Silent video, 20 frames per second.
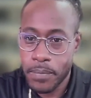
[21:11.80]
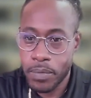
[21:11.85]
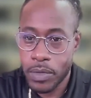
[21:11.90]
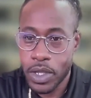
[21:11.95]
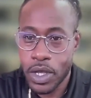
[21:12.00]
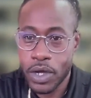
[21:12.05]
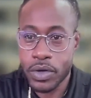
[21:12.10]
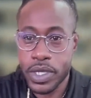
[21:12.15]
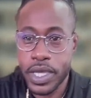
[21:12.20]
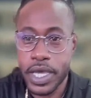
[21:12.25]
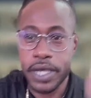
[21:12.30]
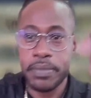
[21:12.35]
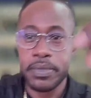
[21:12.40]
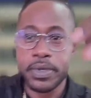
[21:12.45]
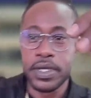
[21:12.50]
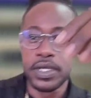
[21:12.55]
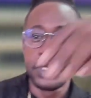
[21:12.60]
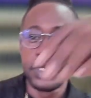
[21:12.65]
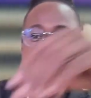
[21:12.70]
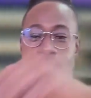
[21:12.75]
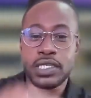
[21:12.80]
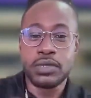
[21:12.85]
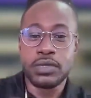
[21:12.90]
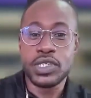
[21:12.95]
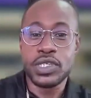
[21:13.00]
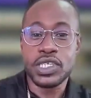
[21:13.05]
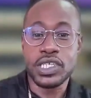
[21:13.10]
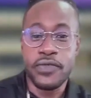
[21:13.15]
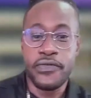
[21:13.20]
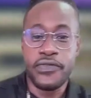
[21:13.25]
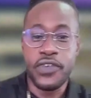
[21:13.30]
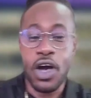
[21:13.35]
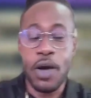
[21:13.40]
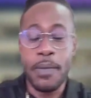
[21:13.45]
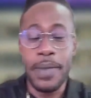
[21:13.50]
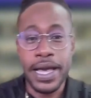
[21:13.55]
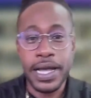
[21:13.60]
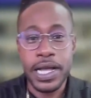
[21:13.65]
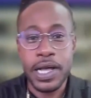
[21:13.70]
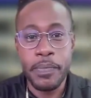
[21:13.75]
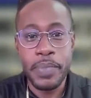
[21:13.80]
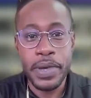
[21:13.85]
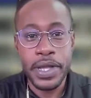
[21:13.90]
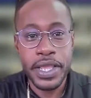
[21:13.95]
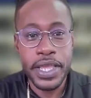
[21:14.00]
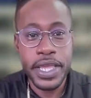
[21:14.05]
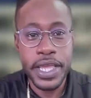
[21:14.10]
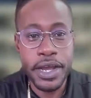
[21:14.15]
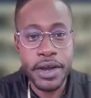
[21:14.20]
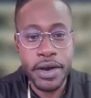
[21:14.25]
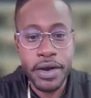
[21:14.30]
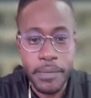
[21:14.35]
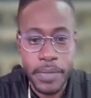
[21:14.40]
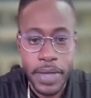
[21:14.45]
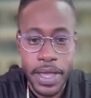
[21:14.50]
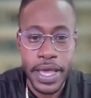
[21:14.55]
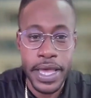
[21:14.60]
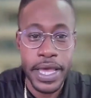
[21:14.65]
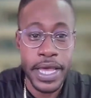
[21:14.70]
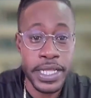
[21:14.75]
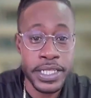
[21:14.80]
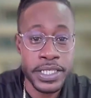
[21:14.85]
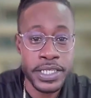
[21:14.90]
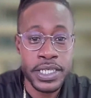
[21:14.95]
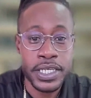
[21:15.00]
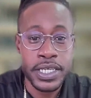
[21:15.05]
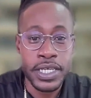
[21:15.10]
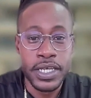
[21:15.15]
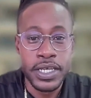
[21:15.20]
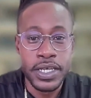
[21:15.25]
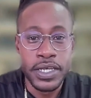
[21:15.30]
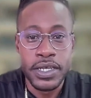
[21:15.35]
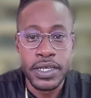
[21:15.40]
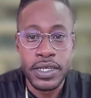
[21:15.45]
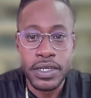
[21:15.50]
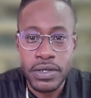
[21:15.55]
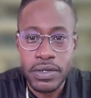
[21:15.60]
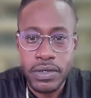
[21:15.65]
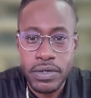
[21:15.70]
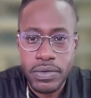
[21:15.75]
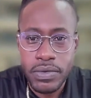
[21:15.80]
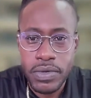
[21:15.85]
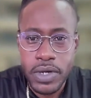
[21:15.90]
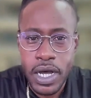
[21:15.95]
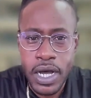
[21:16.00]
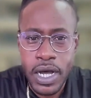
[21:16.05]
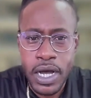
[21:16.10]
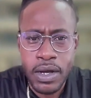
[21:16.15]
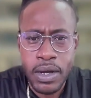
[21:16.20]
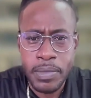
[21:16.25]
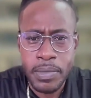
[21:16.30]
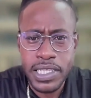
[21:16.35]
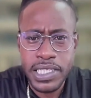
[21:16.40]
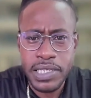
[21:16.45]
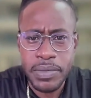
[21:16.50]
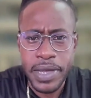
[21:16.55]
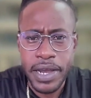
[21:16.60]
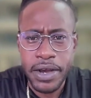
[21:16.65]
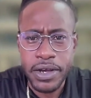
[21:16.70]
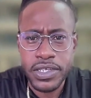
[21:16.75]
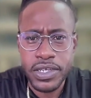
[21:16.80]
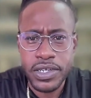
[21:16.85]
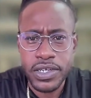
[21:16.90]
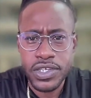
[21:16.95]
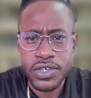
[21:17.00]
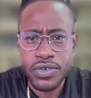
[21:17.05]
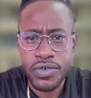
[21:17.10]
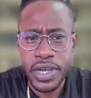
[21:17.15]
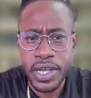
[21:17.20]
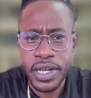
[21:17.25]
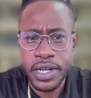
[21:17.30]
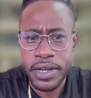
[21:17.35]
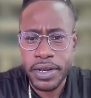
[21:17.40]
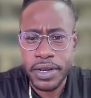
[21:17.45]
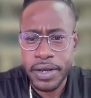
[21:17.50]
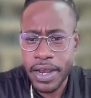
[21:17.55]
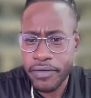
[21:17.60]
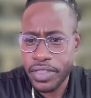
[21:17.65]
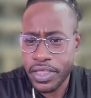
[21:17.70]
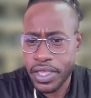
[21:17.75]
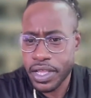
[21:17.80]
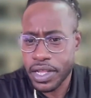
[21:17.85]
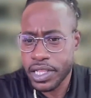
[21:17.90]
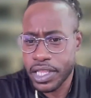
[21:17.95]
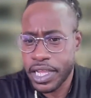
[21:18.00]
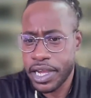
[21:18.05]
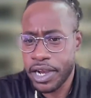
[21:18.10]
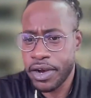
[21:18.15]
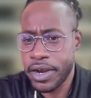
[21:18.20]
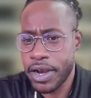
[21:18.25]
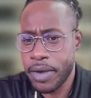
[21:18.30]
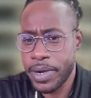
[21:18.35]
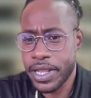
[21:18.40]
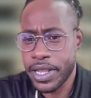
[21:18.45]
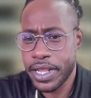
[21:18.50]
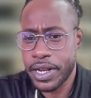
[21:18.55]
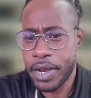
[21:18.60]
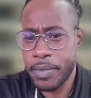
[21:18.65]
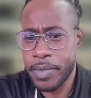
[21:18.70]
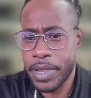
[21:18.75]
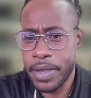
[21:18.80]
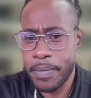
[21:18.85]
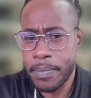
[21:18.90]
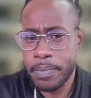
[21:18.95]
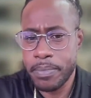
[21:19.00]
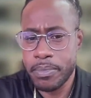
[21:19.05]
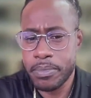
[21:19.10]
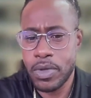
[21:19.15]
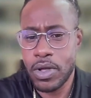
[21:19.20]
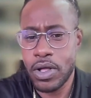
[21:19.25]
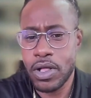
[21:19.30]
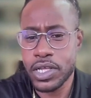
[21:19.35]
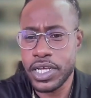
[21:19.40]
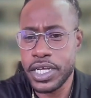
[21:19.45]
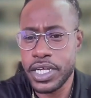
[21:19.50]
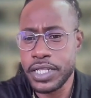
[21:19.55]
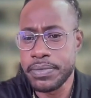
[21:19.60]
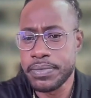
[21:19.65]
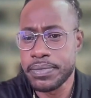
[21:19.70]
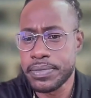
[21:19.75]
Okay, so I'm just going to fall back a bit here, and I'm getting some errors on the screen. Everything clear? Everybody can hear me? All good?